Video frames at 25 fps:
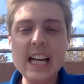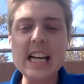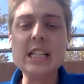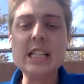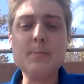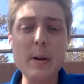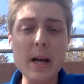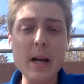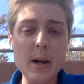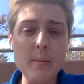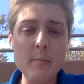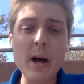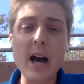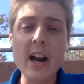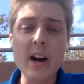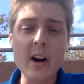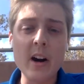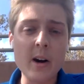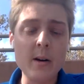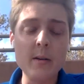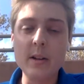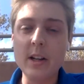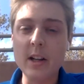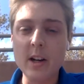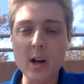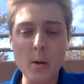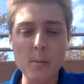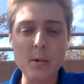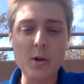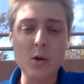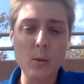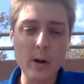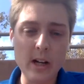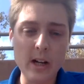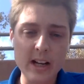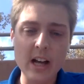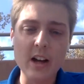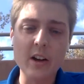he's been better, you know,
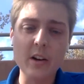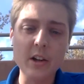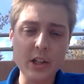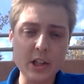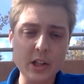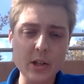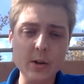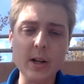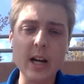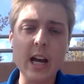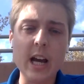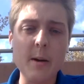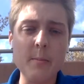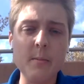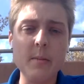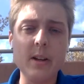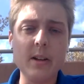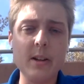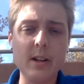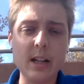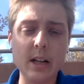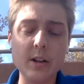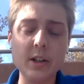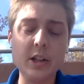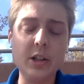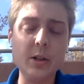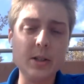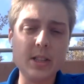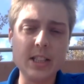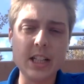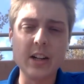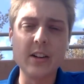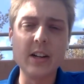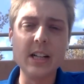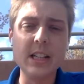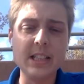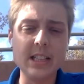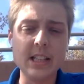between the LSU game, the LSU
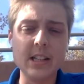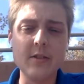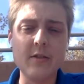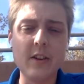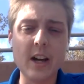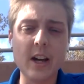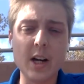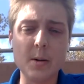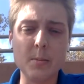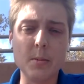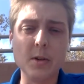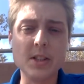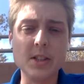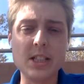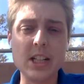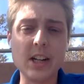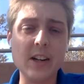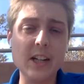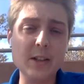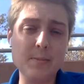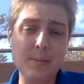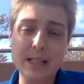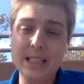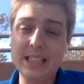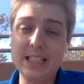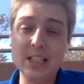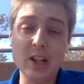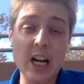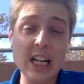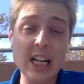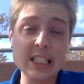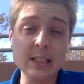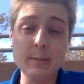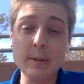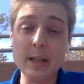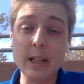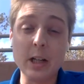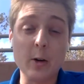series, and the Vanderbilt series, but he still
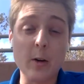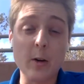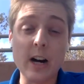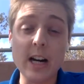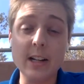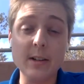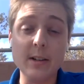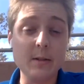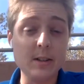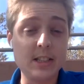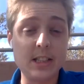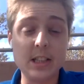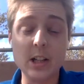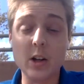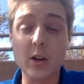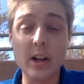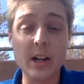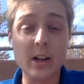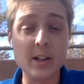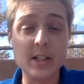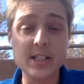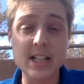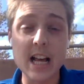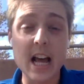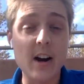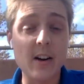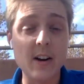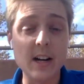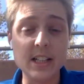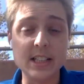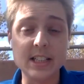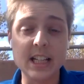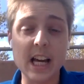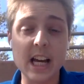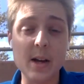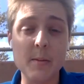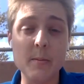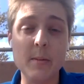hasn't been great. Still entered
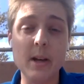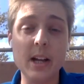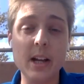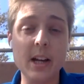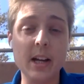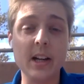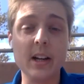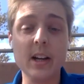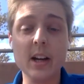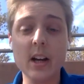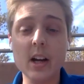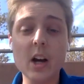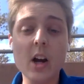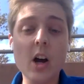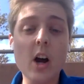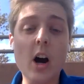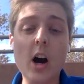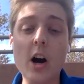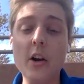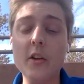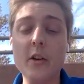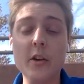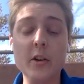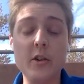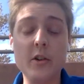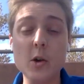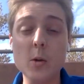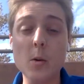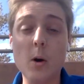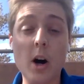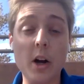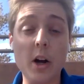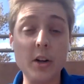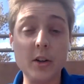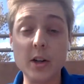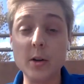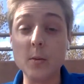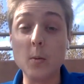Saturday's game hitting under
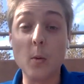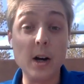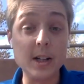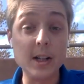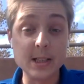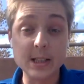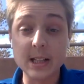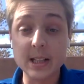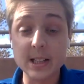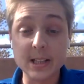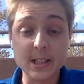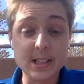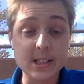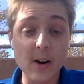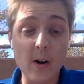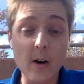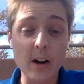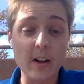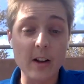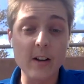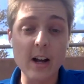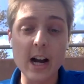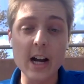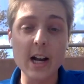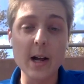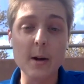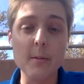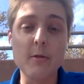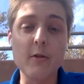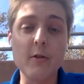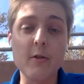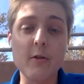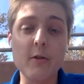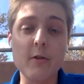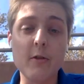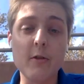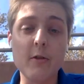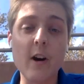200, wasn't in the starting lineup
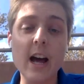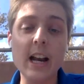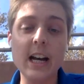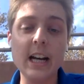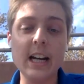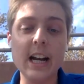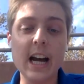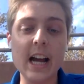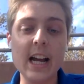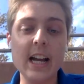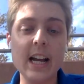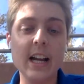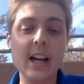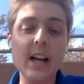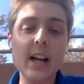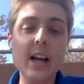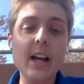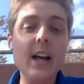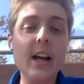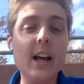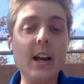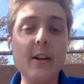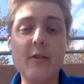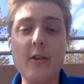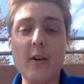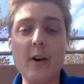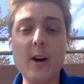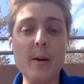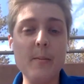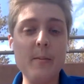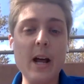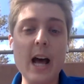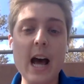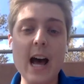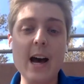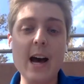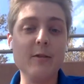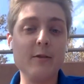Friday night. And for him
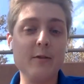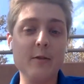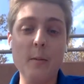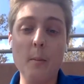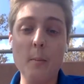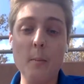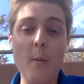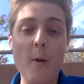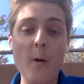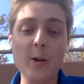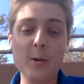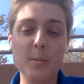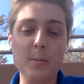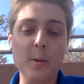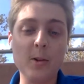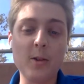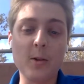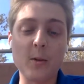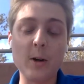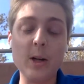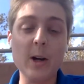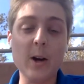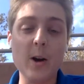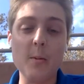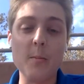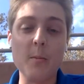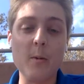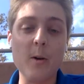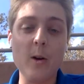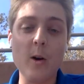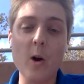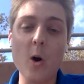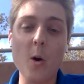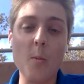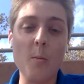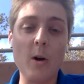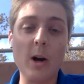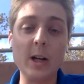to have multiple three home
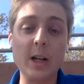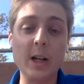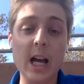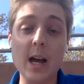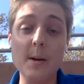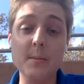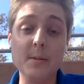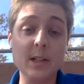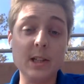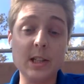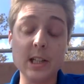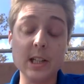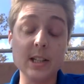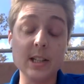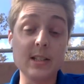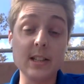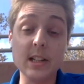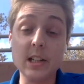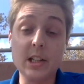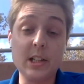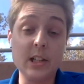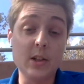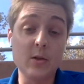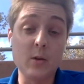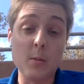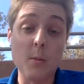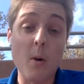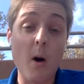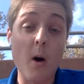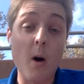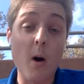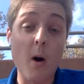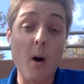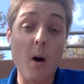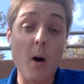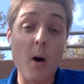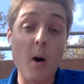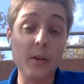run games, it's just
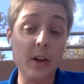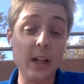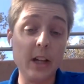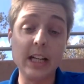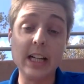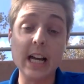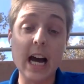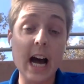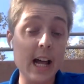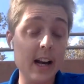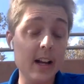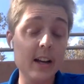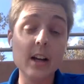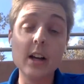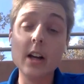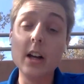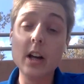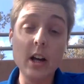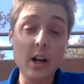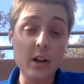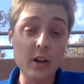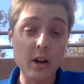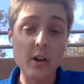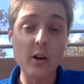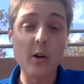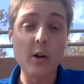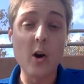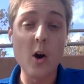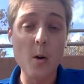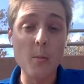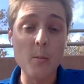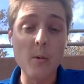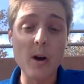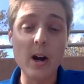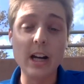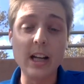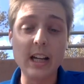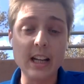remarkable. And then he got another
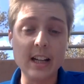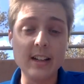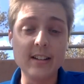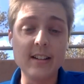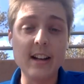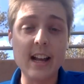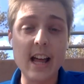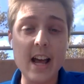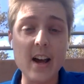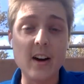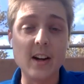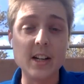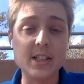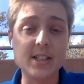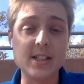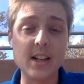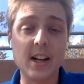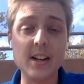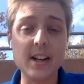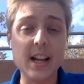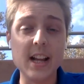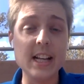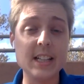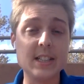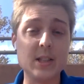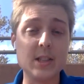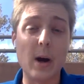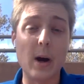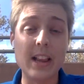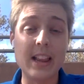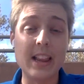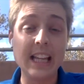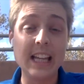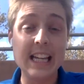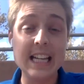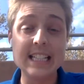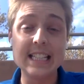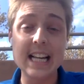home run again today on Sunday.
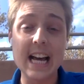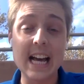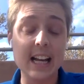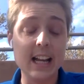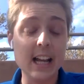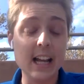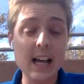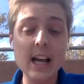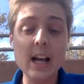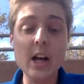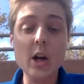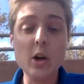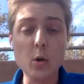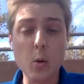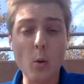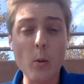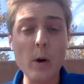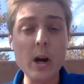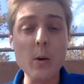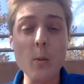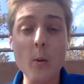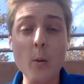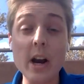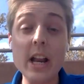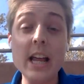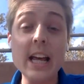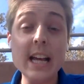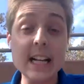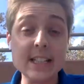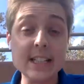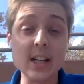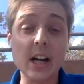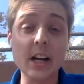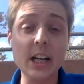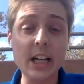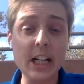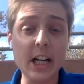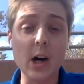So I think he's at 21
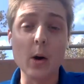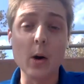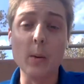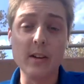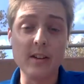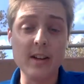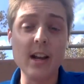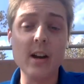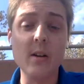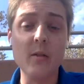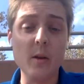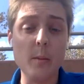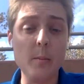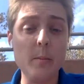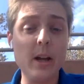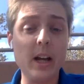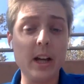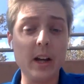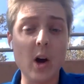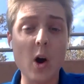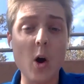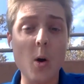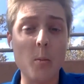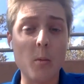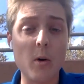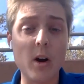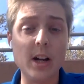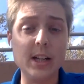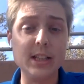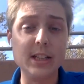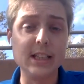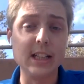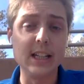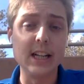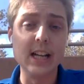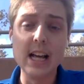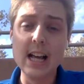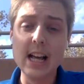hits on the year, with 10 of them being home
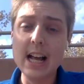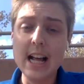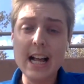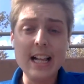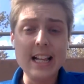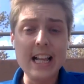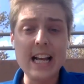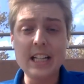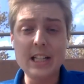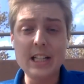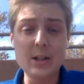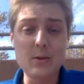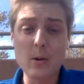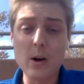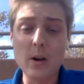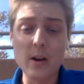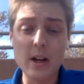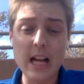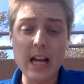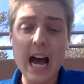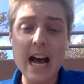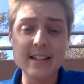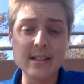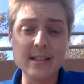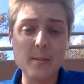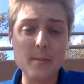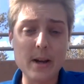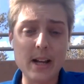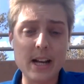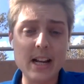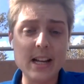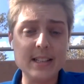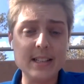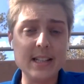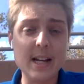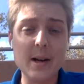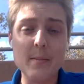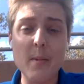runs. And that's just really hasn't
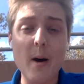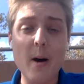been his